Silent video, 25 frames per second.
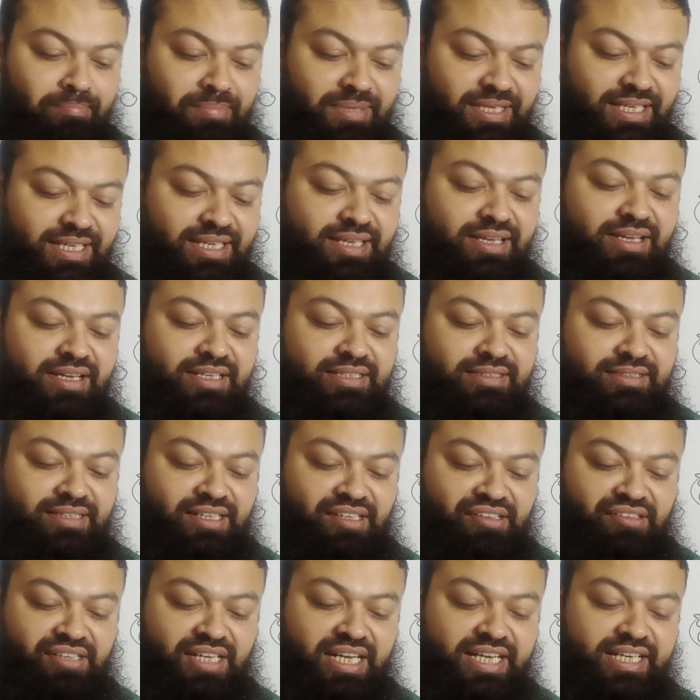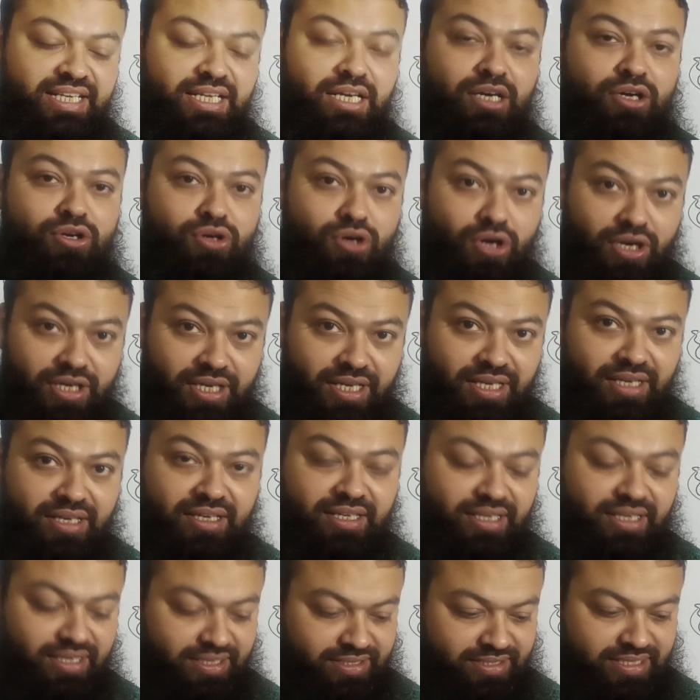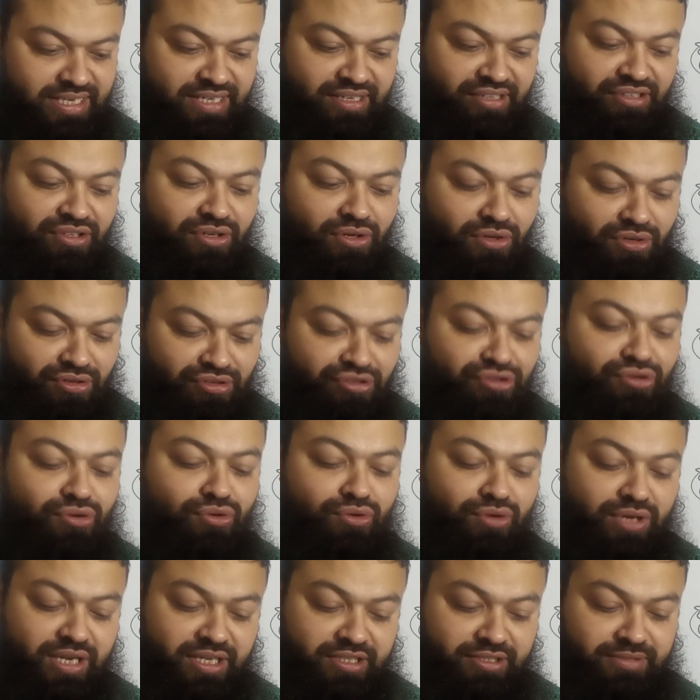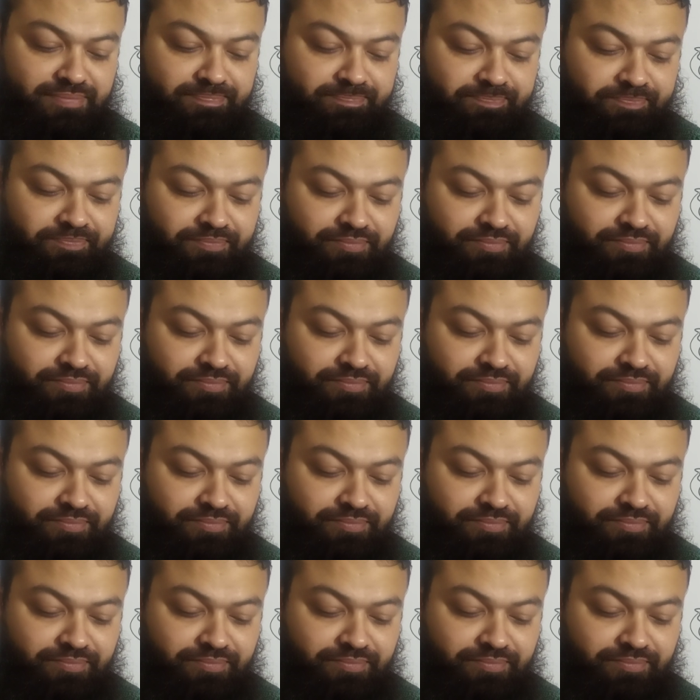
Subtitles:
B. Decide accordingly, that is also correct.